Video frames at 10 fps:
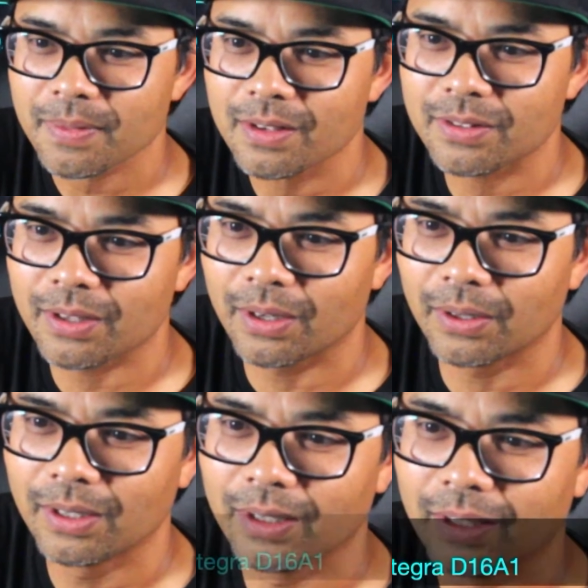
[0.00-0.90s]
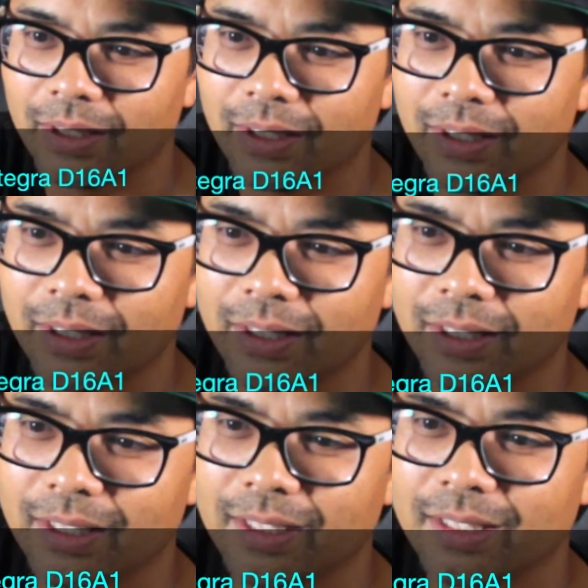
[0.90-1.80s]
So
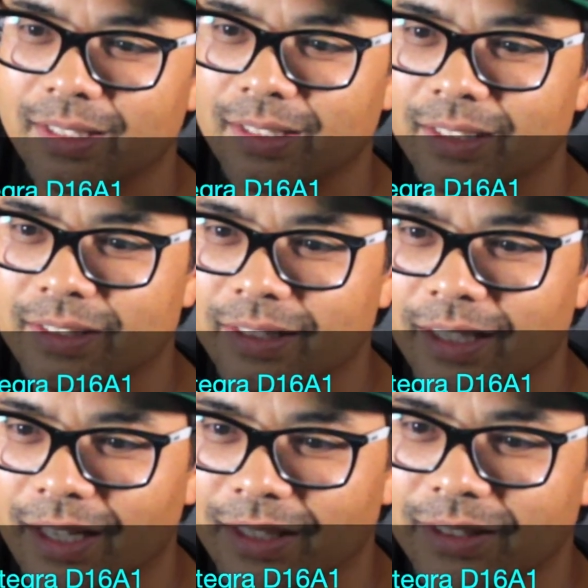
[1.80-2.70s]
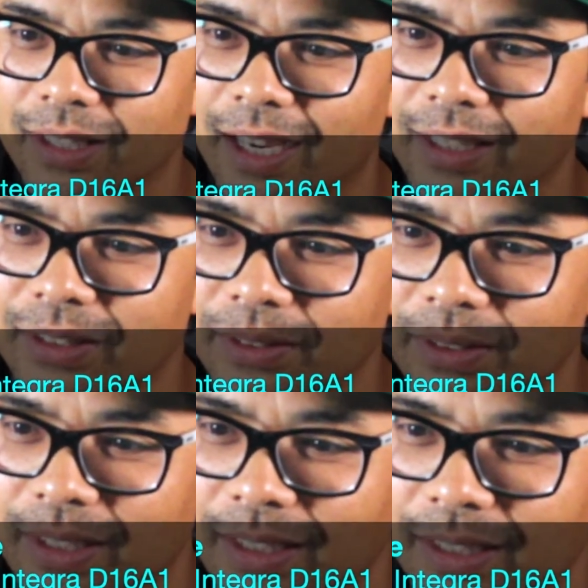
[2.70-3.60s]
let's see. I
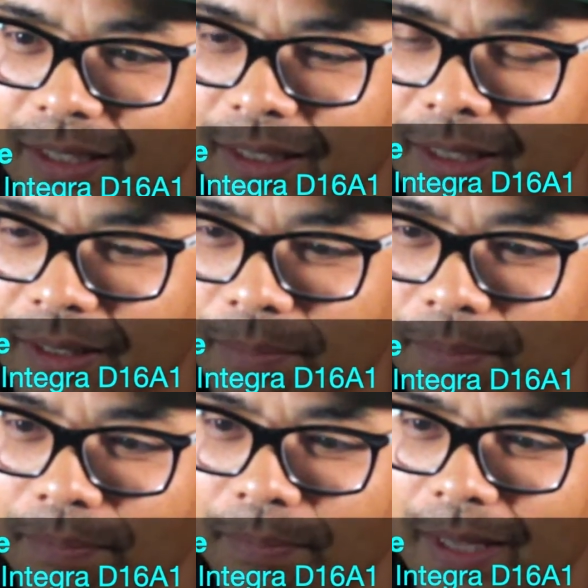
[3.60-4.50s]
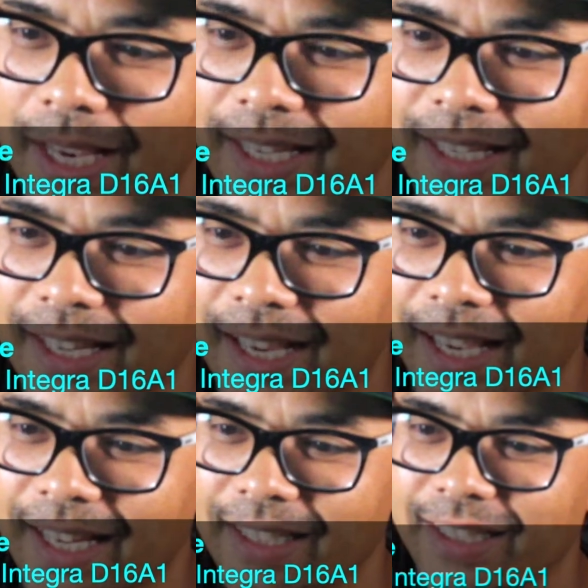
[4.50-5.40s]
do
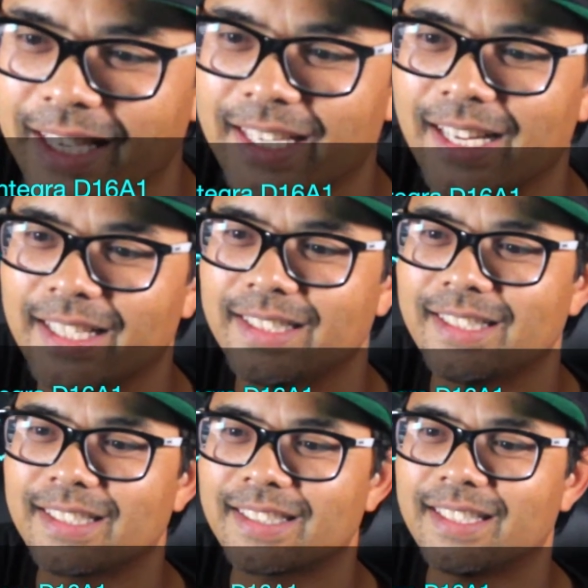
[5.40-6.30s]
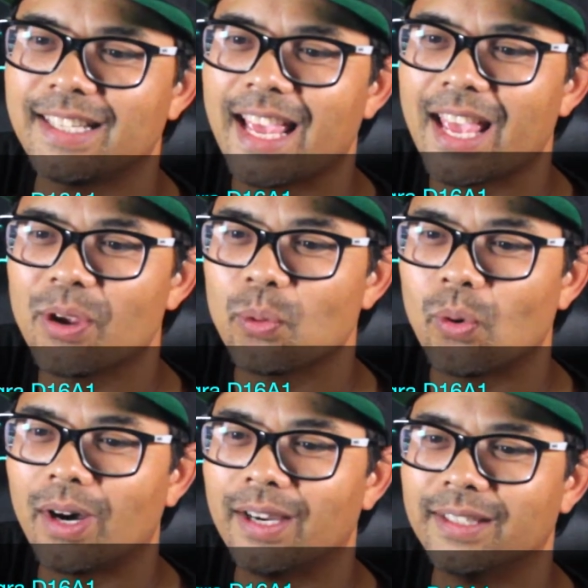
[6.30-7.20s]
88 to 89
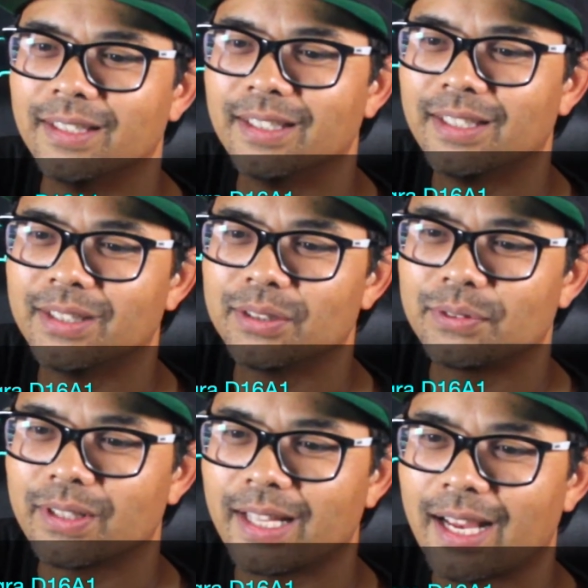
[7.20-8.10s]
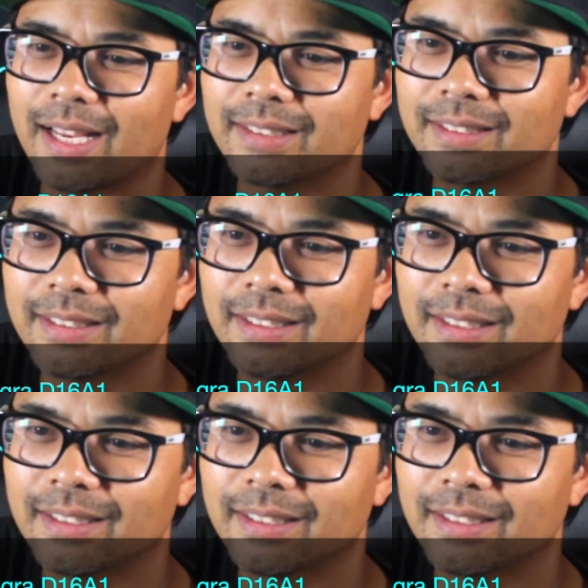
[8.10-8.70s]
D16A1 for that.